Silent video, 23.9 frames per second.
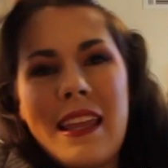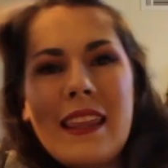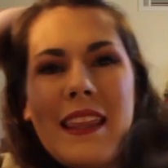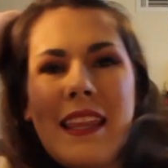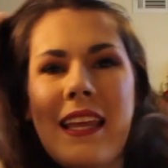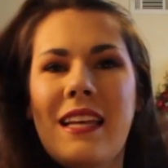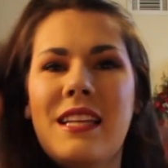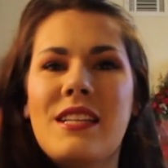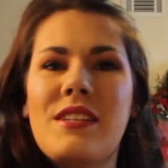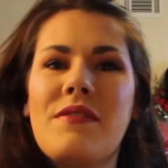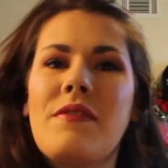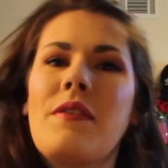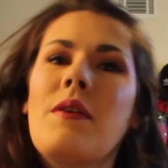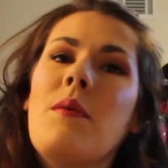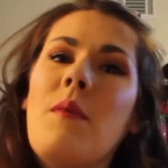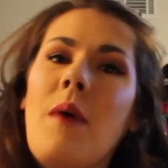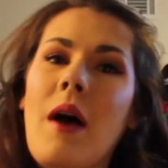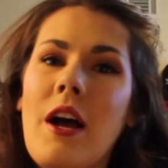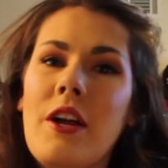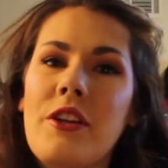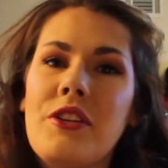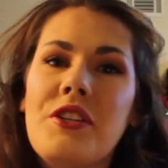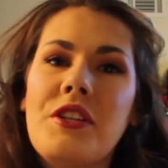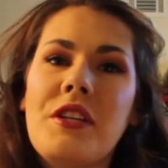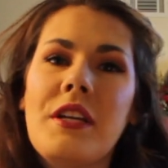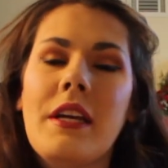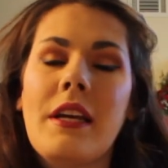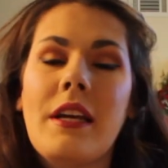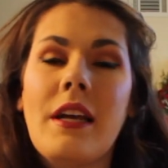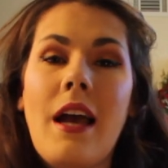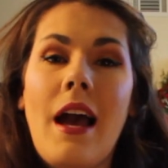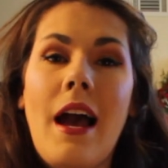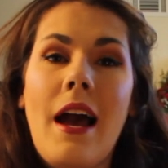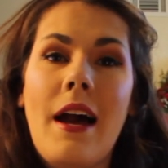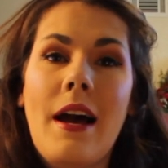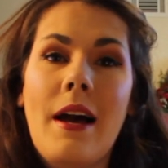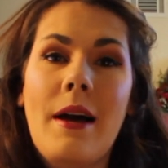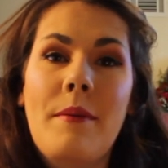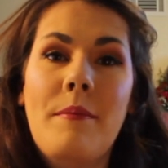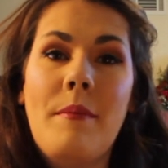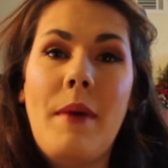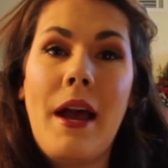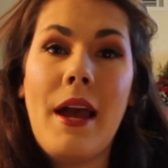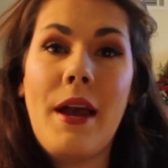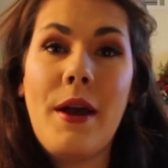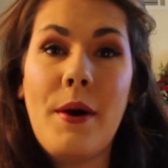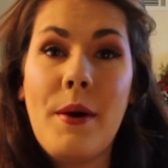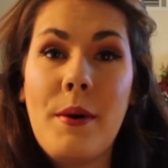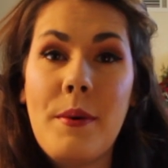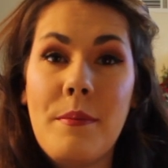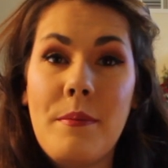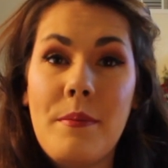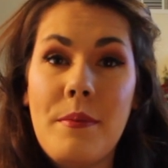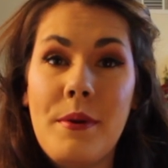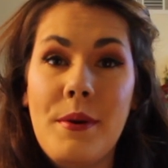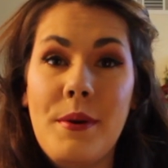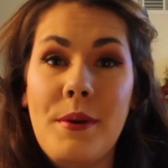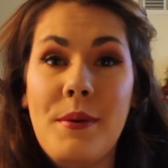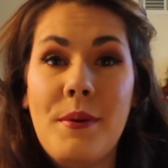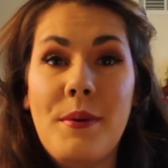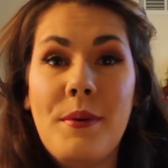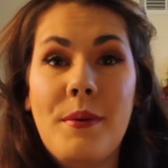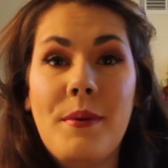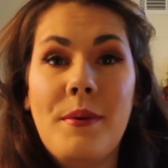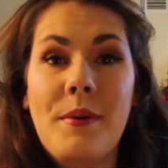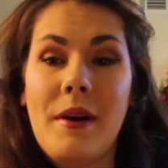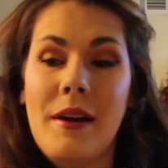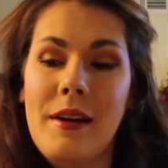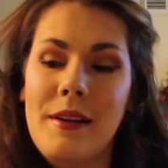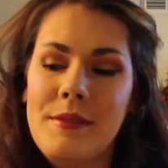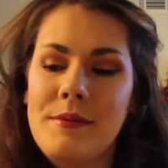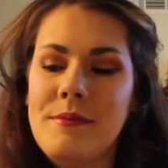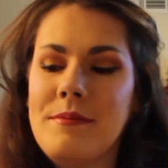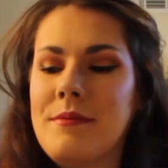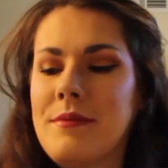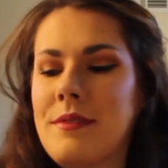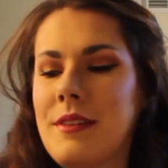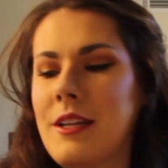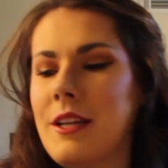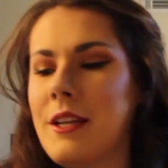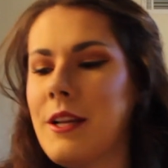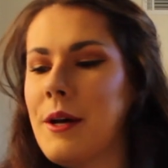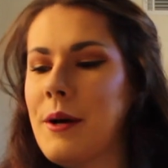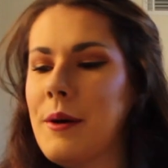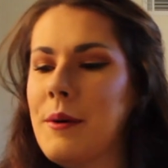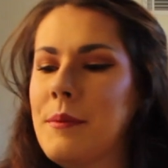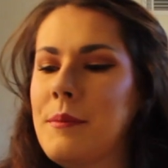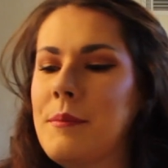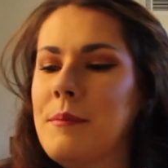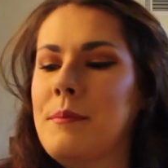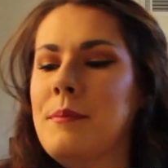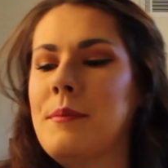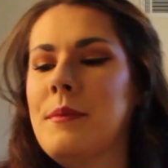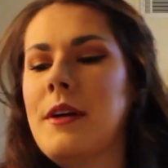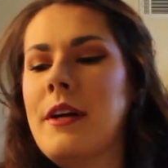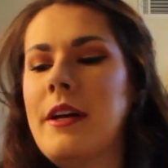Thanks for watching. I hope you know,